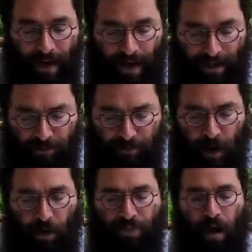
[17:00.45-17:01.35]
as
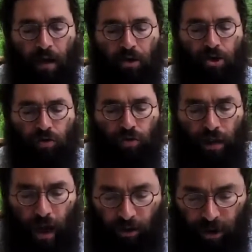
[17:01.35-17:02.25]
non-Jews,
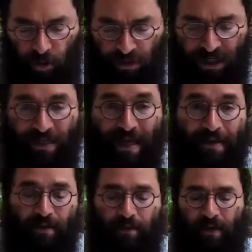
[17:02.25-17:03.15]
our Jewish
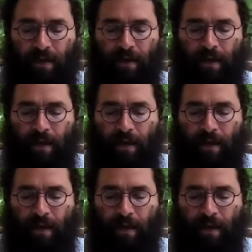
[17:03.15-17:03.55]
identity